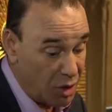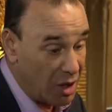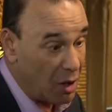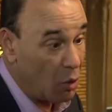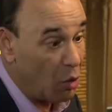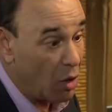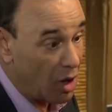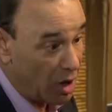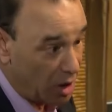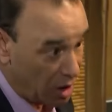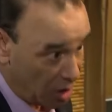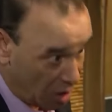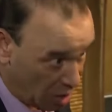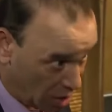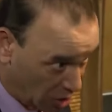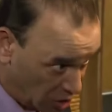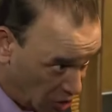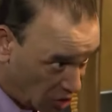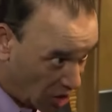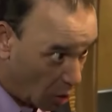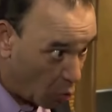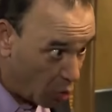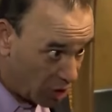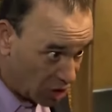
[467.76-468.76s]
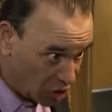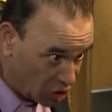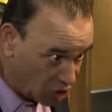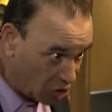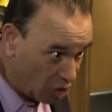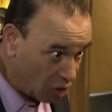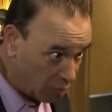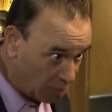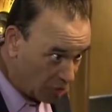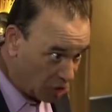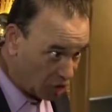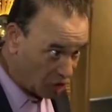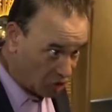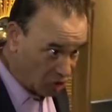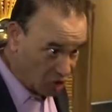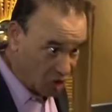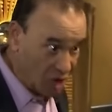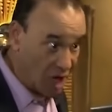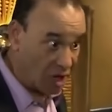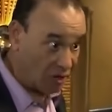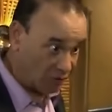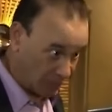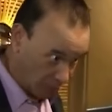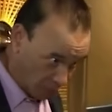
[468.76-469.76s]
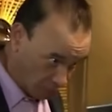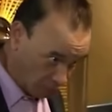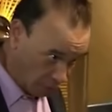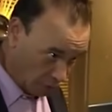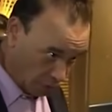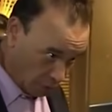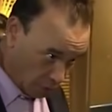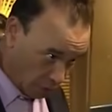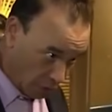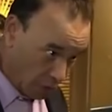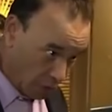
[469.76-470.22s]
for the revisit, the three put the past behind them.